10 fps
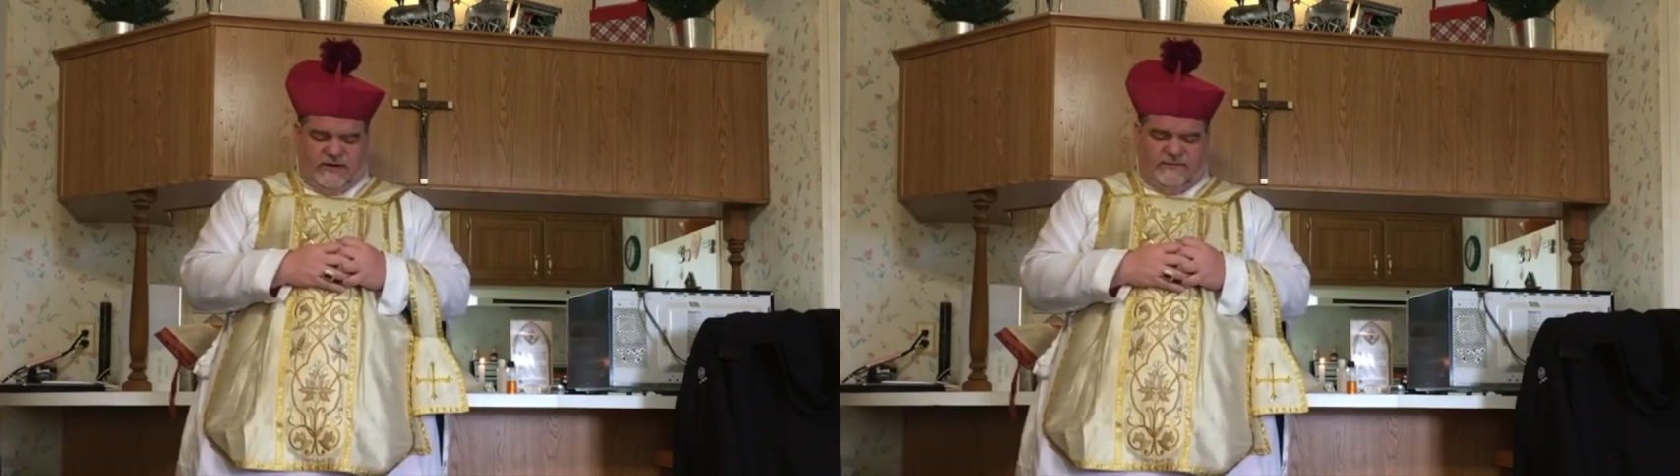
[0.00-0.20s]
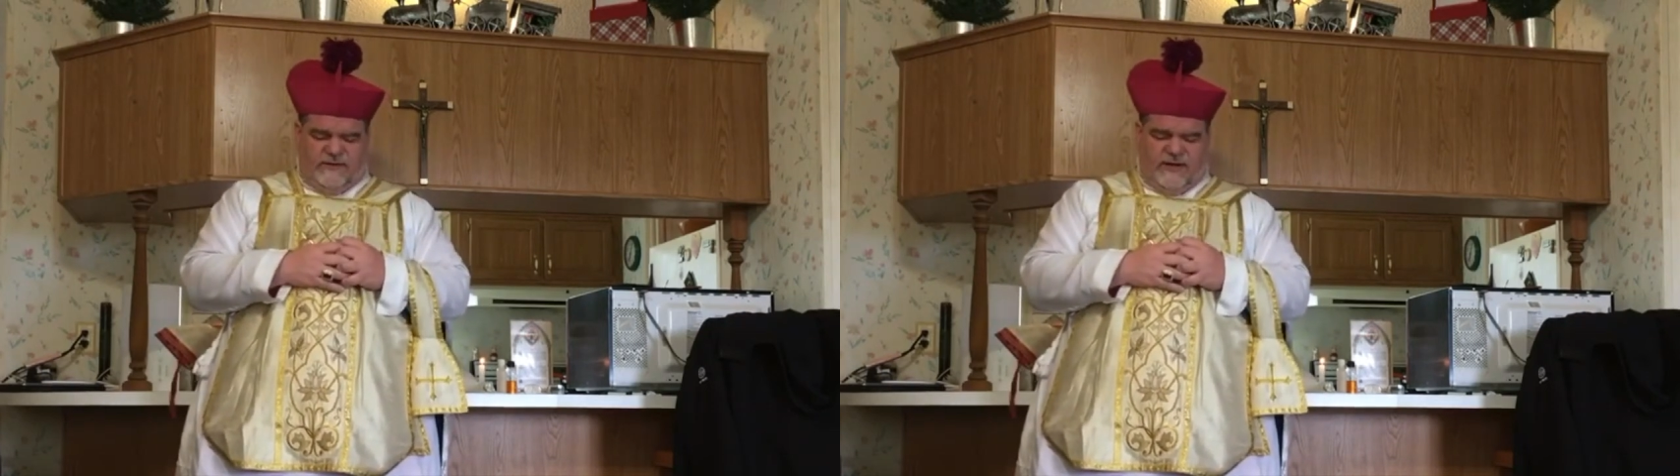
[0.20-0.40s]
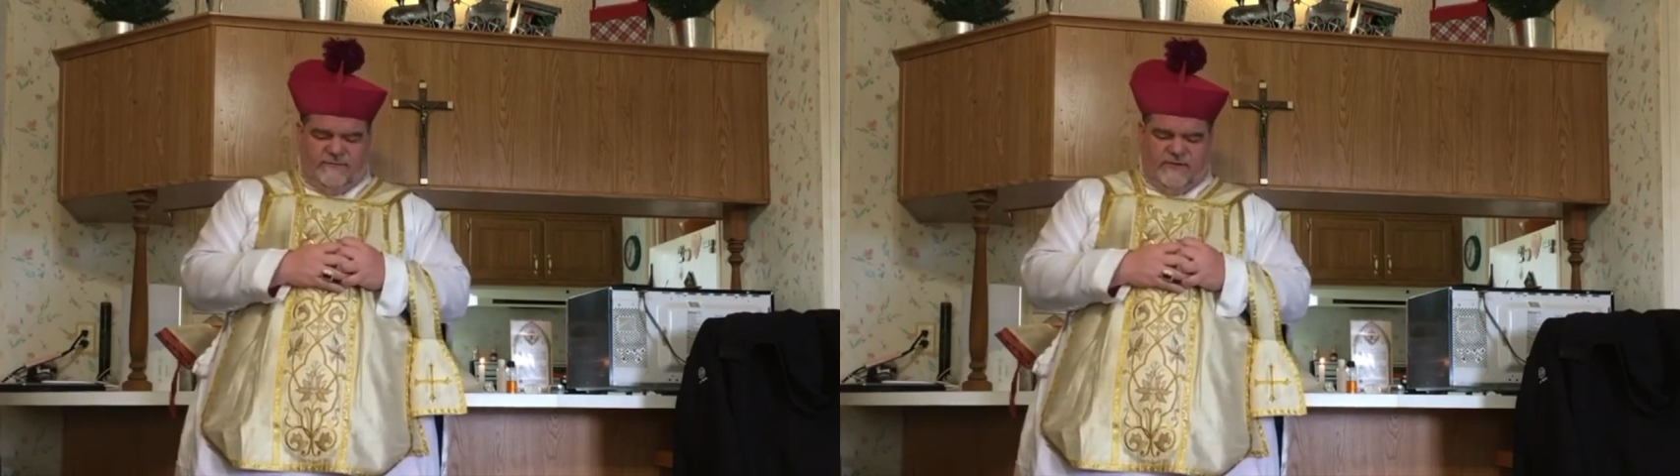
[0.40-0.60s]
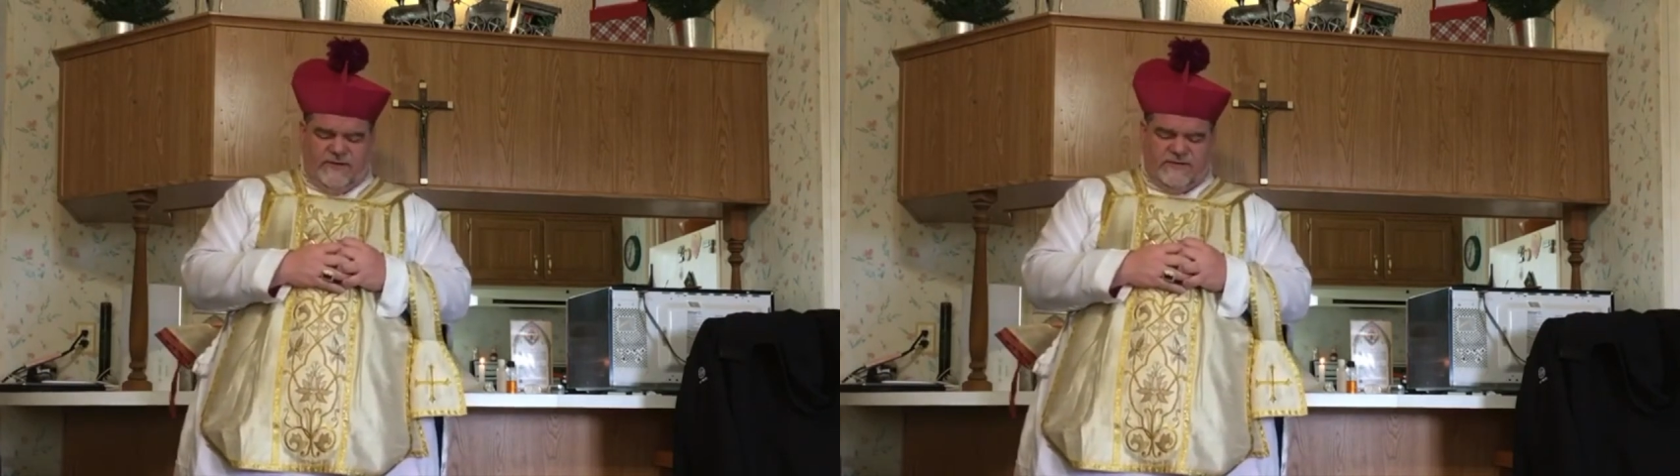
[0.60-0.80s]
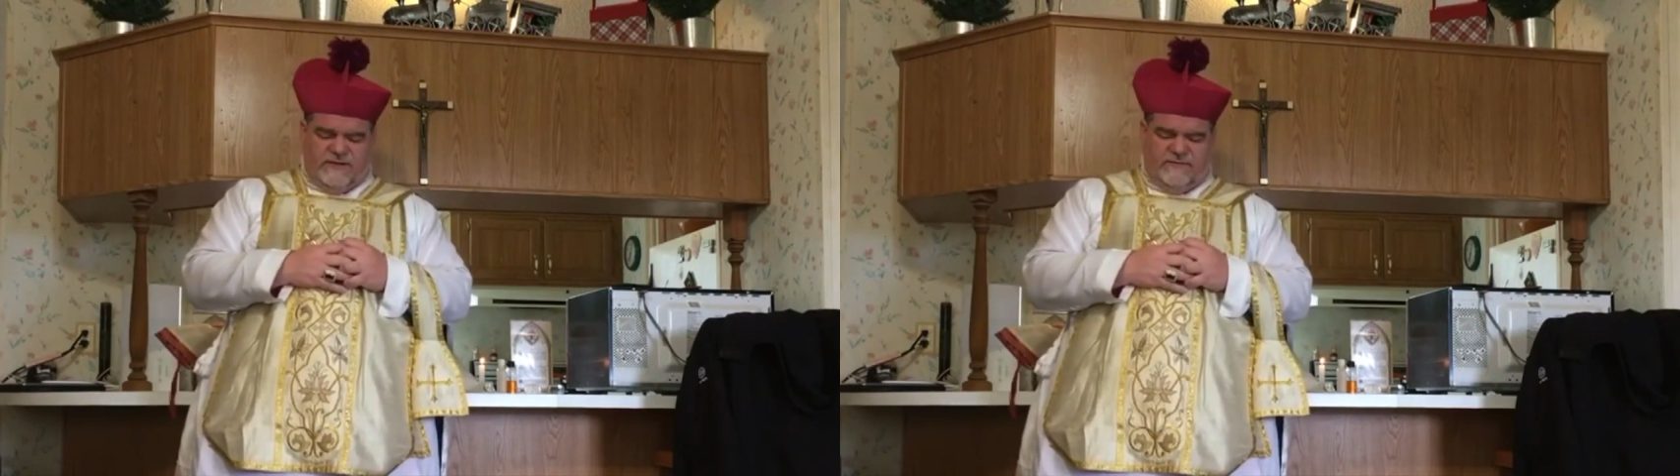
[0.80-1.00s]
to have
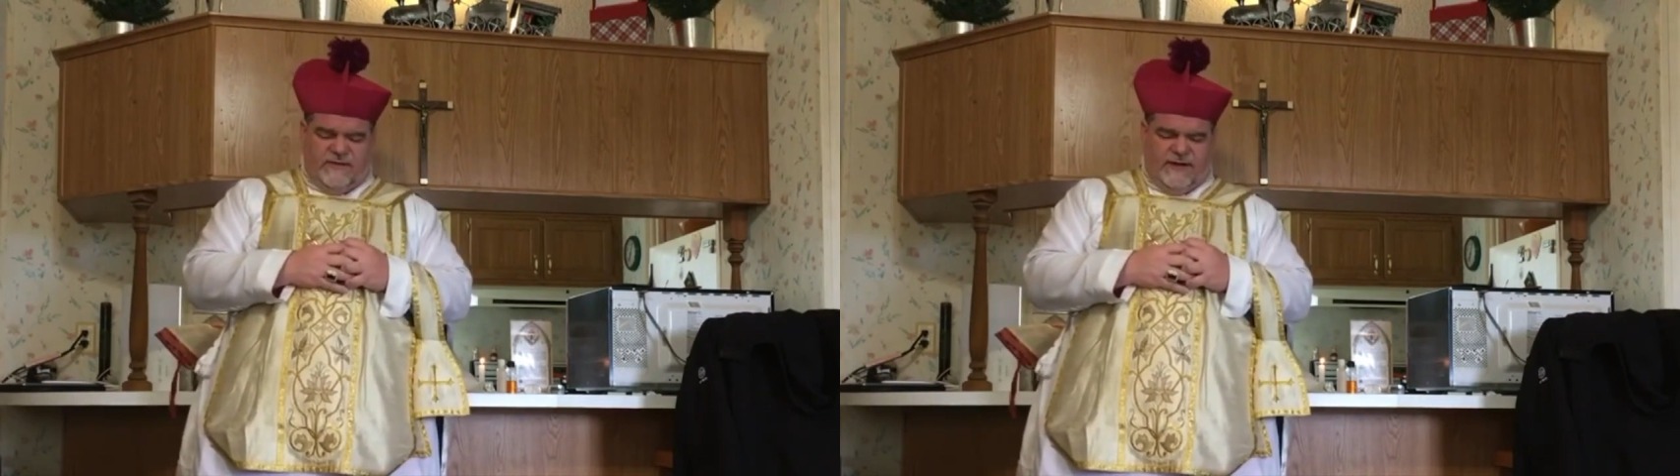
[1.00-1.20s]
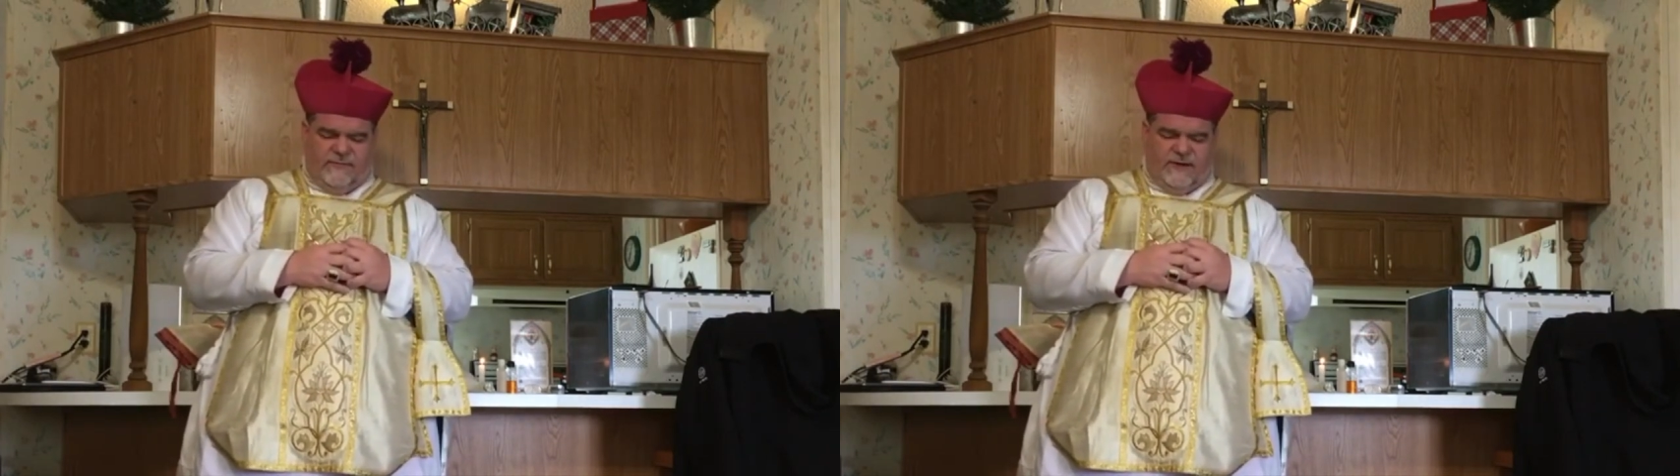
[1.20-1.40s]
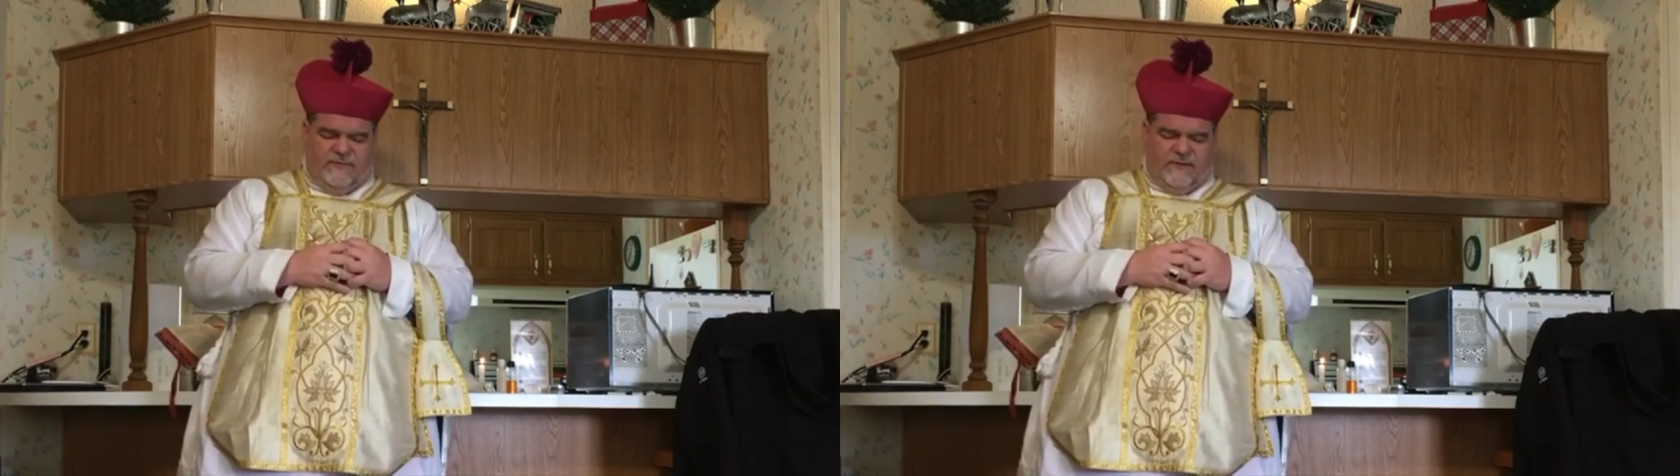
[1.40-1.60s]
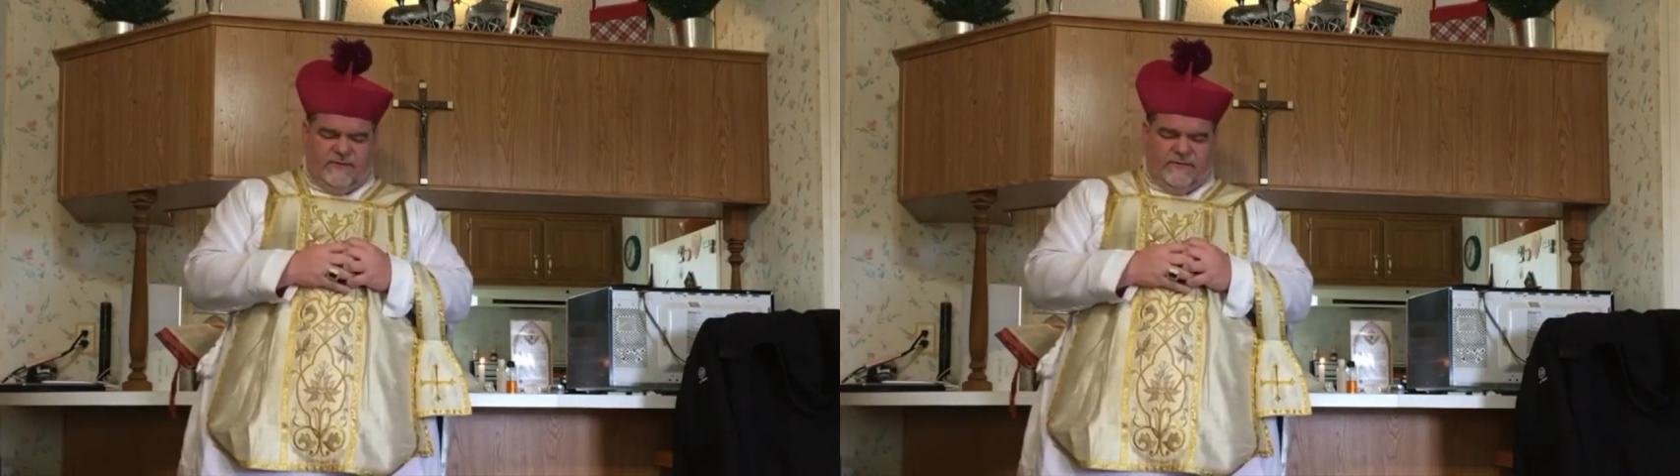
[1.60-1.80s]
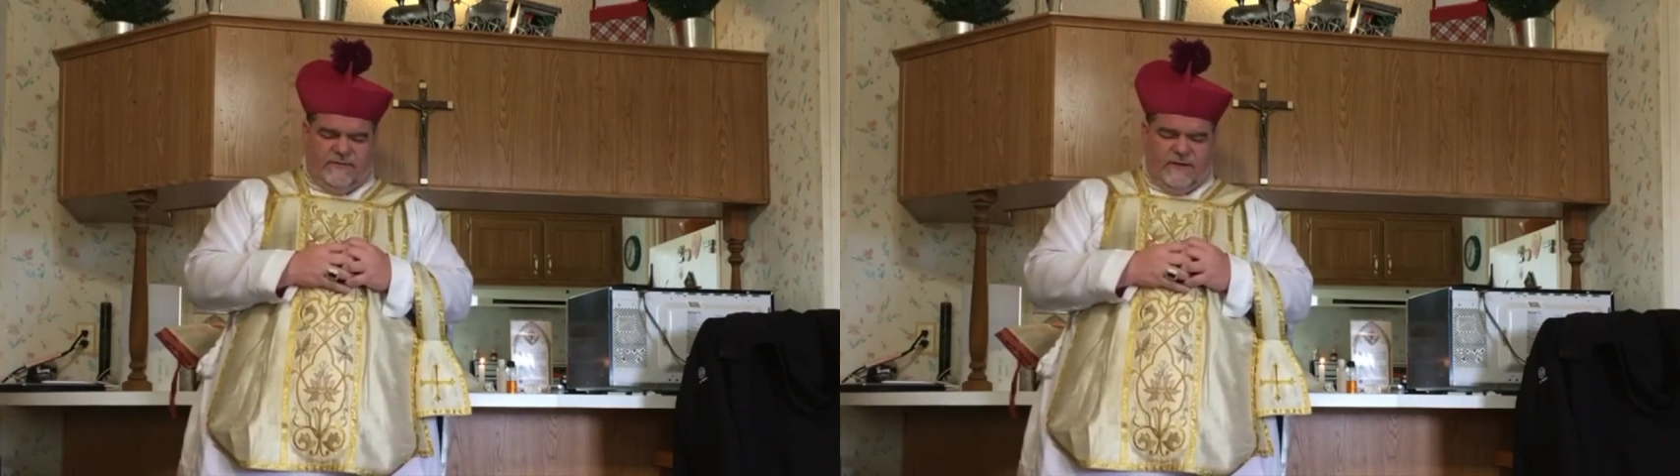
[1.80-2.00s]
confidence in divine
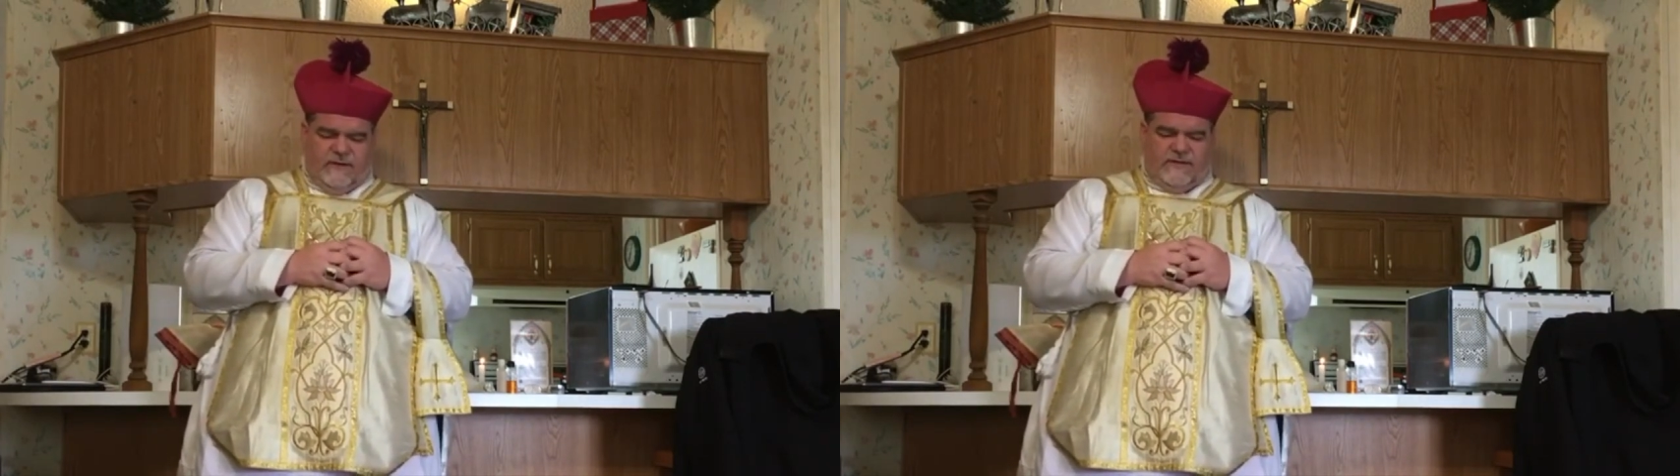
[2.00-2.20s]
providence.